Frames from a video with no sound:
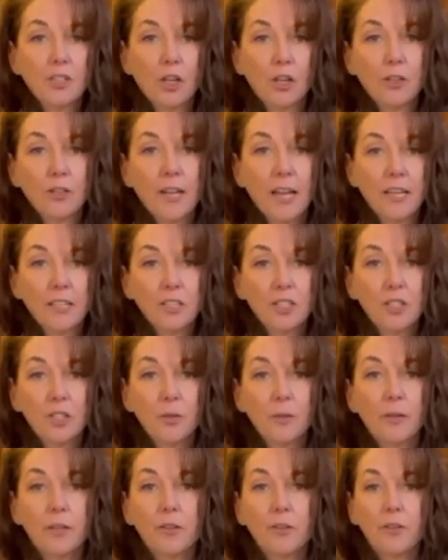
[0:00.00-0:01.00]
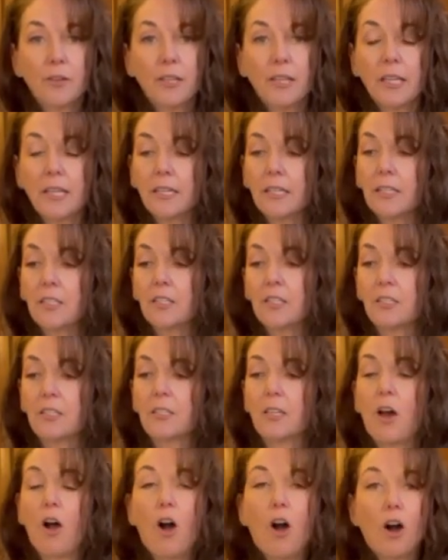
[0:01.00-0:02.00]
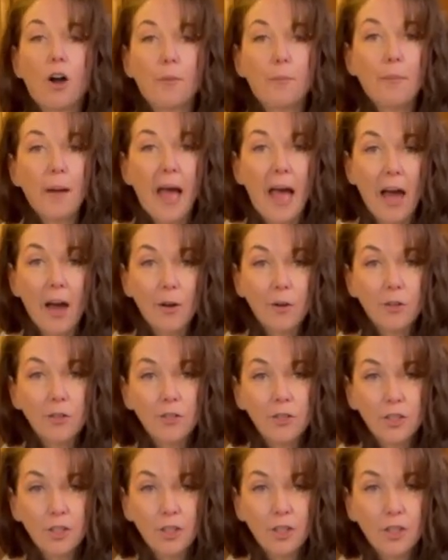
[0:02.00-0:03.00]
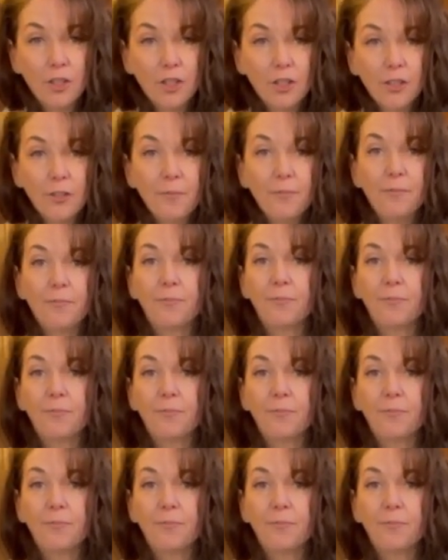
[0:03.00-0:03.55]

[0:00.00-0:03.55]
Our next two ingredients are powdered sugar